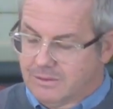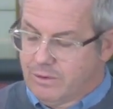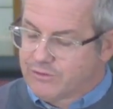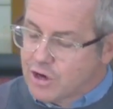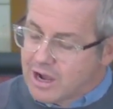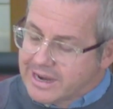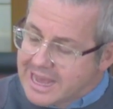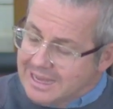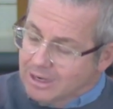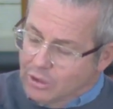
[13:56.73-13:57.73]
We've cried
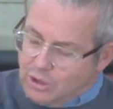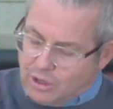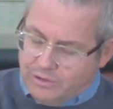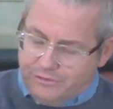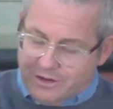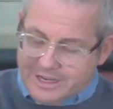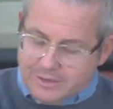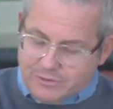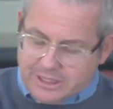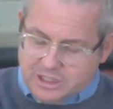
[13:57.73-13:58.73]
out, Lord, for an
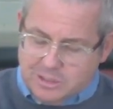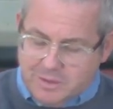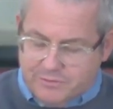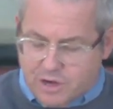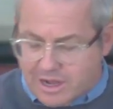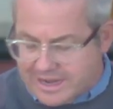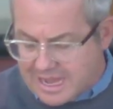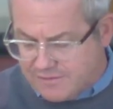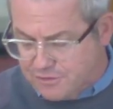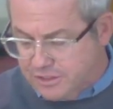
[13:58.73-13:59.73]
intervention. We've cried
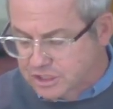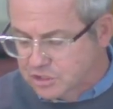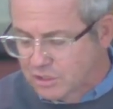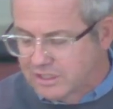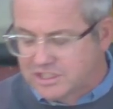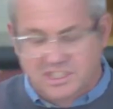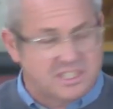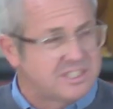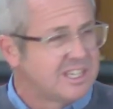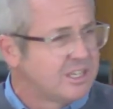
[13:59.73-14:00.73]
out for an assurance.
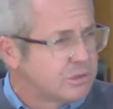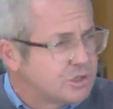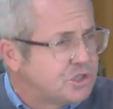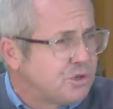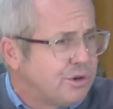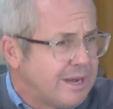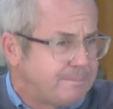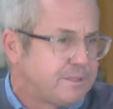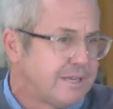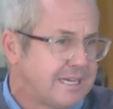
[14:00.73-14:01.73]
Just a little shore
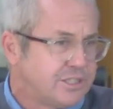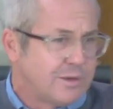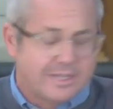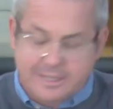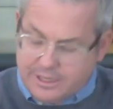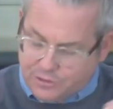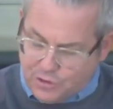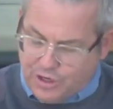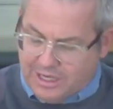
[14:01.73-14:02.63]
up today so I can get through